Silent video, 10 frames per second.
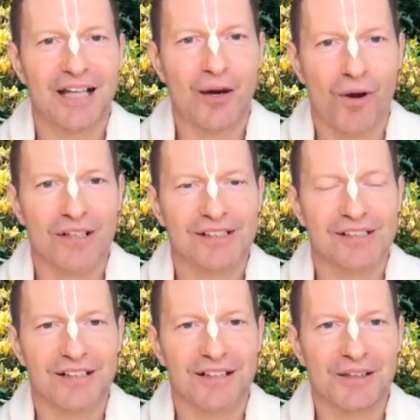was
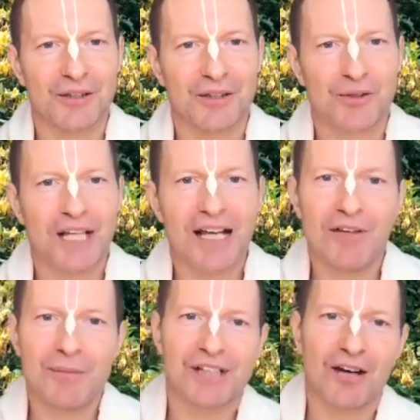Gurudev
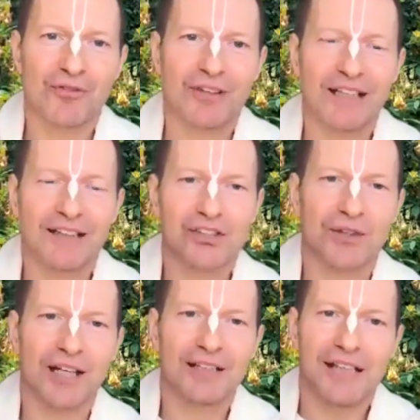himself
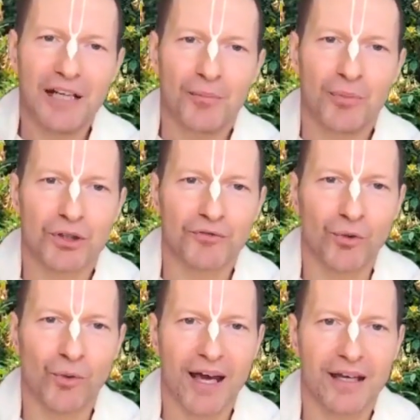illustrated in a beautiful
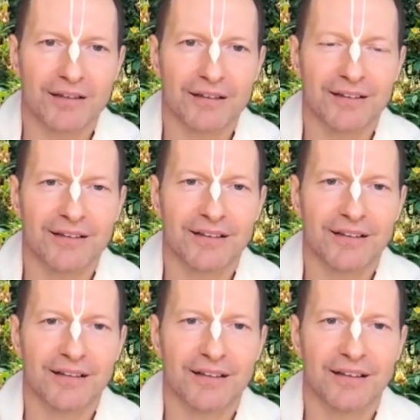way
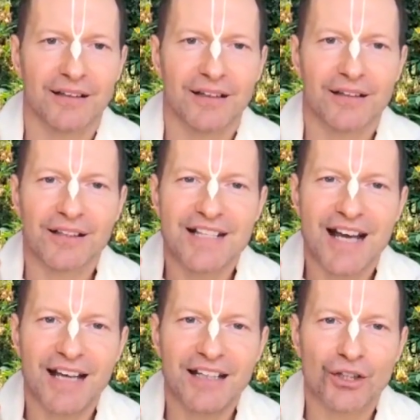the
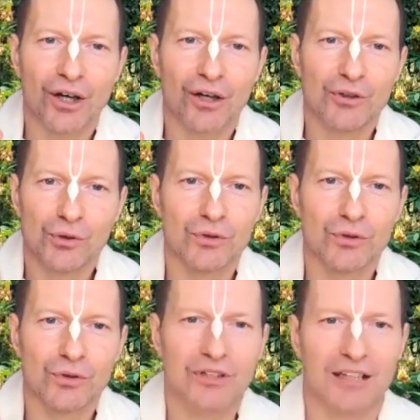nature of Guru
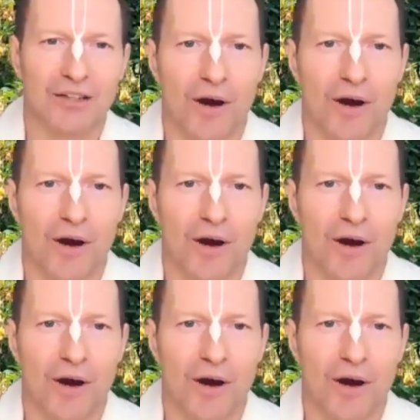Tattva.